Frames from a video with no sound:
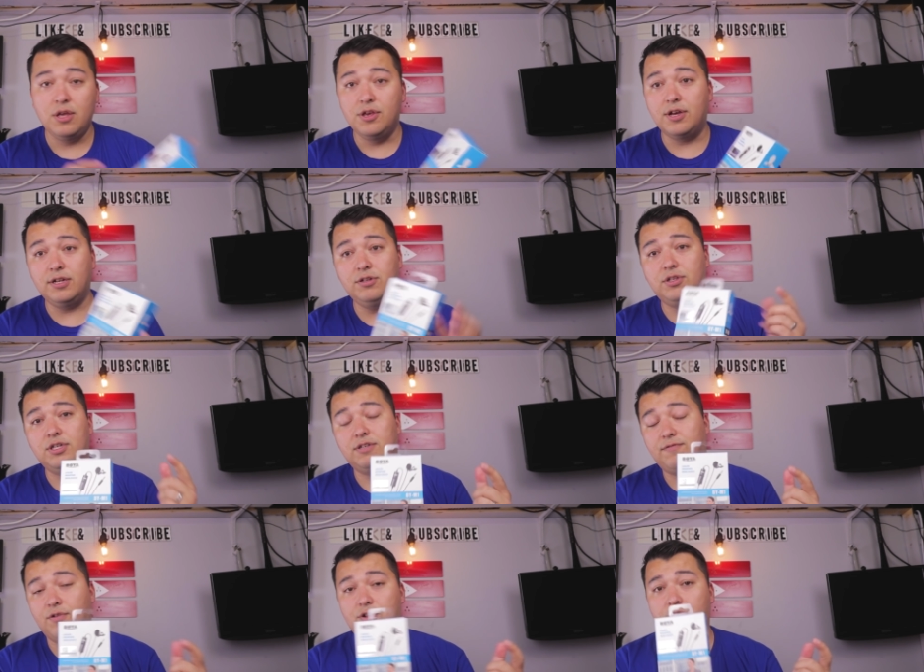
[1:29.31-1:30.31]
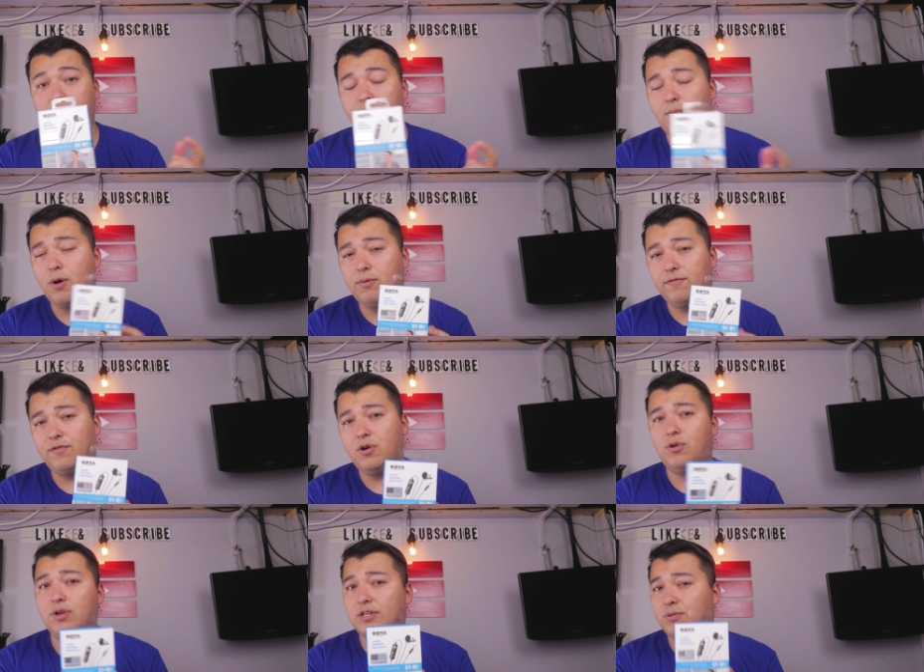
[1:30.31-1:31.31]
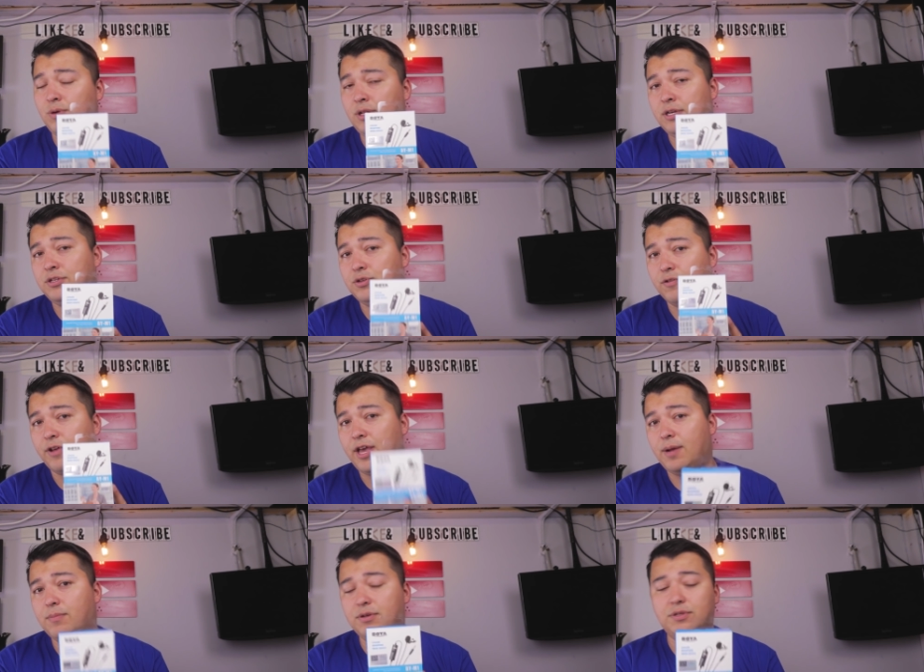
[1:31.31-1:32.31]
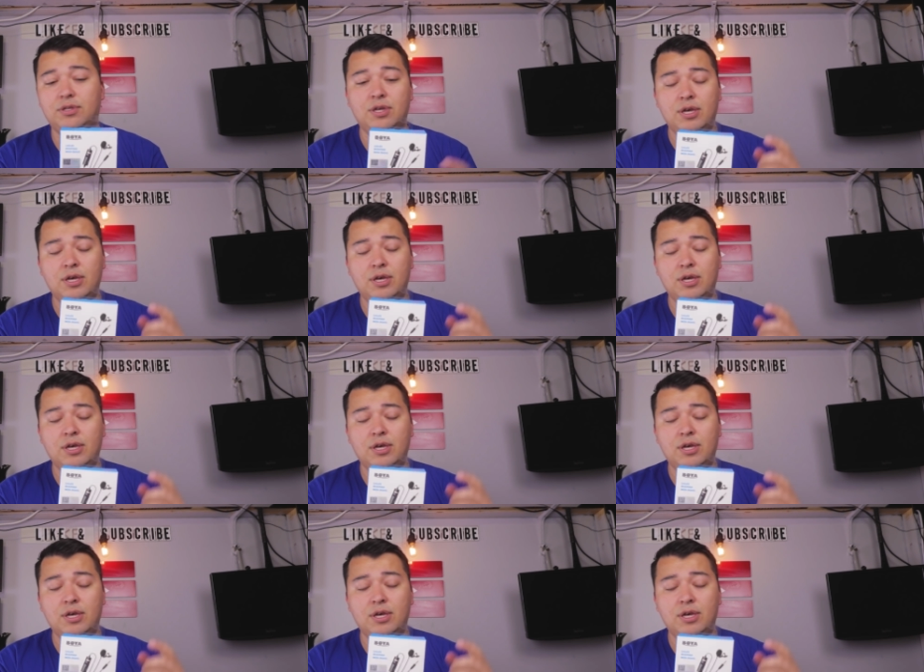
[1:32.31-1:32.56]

You can use this for your mobile phone as well as your cameras,